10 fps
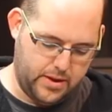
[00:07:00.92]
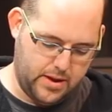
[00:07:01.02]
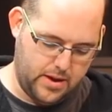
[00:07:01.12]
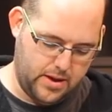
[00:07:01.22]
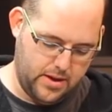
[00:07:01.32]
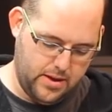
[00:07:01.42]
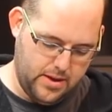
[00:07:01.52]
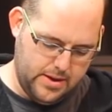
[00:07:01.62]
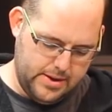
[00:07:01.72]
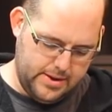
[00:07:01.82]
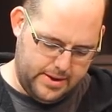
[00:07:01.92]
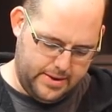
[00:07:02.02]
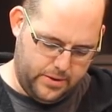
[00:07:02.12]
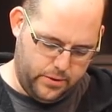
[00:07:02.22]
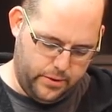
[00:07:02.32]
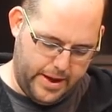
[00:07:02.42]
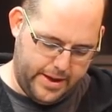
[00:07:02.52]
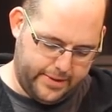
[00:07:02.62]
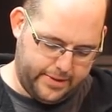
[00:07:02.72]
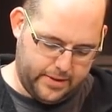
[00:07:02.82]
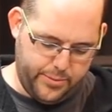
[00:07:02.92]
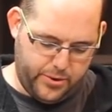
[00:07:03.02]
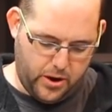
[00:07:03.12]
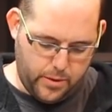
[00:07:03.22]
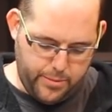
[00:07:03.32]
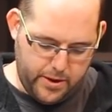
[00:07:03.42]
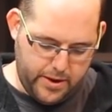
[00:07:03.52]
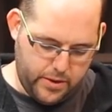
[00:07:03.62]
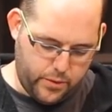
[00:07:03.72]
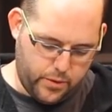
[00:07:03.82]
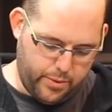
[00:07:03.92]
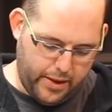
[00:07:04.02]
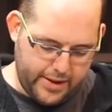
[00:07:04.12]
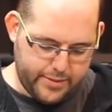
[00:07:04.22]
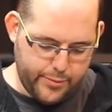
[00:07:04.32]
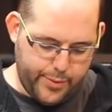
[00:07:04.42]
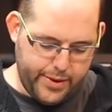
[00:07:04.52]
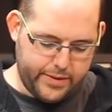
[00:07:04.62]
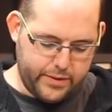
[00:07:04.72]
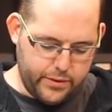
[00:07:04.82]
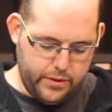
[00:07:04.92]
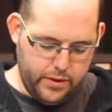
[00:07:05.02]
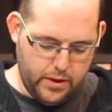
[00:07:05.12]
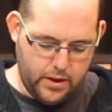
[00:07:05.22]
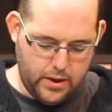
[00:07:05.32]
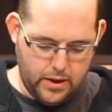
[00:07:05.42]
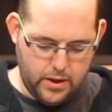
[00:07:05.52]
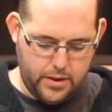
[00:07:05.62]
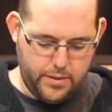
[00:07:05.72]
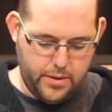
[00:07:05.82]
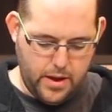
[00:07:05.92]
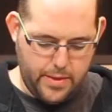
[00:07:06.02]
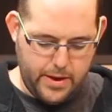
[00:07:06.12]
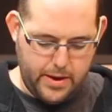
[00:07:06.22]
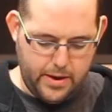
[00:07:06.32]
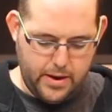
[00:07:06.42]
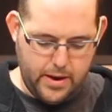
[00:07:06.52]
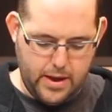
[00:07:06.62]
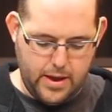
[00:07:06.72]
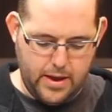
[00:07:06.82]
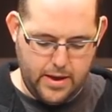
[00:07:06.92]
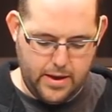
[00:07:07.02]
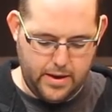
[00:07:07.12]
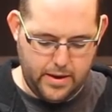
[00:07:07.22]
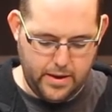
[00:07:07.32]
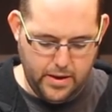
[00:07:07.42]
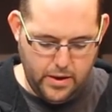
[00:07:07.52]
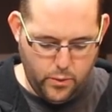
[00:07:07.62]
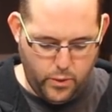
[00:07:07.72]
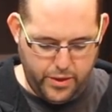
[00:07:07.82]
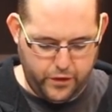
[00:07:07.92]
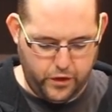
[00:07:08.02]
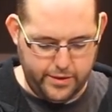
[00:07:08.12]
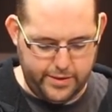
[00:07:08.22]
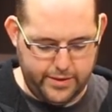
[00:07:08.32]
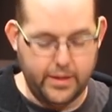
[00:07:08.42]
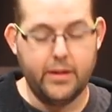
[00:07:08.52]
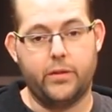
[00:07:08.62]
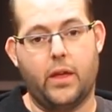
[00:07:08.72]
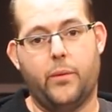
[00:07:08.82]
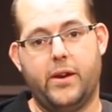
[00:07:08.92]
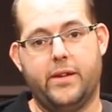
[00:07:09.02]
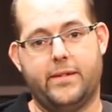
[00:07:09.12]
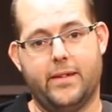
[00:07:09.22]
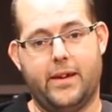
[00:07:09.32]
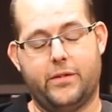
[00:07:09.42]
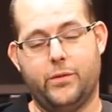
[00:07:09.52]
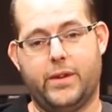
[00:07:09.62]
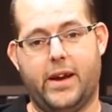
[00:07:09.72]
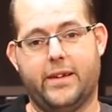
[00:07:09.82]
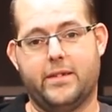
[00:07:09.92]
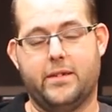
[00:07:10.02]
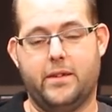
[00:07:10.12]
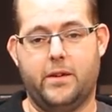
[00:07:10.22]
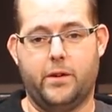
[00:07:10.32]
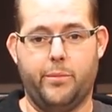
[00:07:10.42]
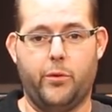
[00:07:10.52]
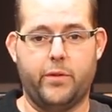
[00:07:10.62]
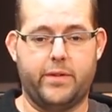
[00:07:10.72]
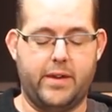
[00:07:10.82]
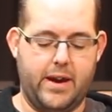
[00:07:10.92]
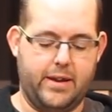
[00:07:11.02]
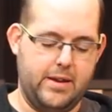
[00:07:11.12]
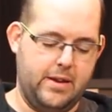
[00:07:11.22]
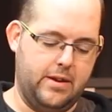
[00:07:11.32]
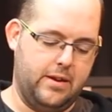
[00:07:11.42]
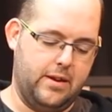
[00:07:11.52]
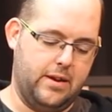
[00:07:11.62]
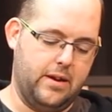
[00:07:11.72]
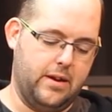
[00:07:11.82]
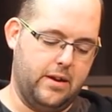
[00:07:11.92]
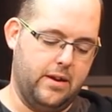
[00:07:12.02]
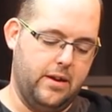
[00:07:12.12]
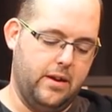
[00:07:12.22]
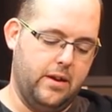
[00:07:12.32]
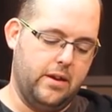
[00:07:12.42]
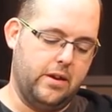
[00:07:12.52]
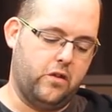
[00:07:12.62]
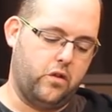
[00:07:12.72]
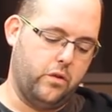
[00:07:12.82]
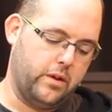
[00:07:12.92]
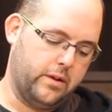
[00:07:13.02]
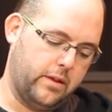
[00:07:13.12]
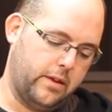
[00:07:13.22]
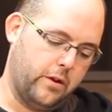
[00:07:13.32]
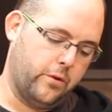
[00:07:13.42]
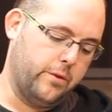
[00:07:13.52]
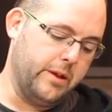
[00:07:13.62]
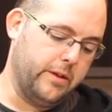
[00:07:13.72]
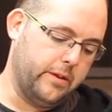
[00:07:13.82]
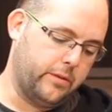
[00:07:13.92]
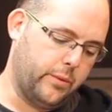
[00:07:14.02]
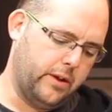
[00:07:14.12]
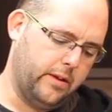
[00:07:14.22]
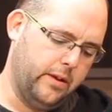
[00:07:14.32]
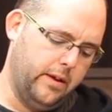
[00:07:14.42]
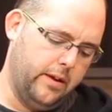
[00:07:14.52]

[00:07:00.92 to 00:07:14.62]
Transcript: a, I don't know, las subcarbine or a plasma pistol, and then a one of the shields. So that way it still has 2 attacks, or the bonus attack in shooting or in melee as well.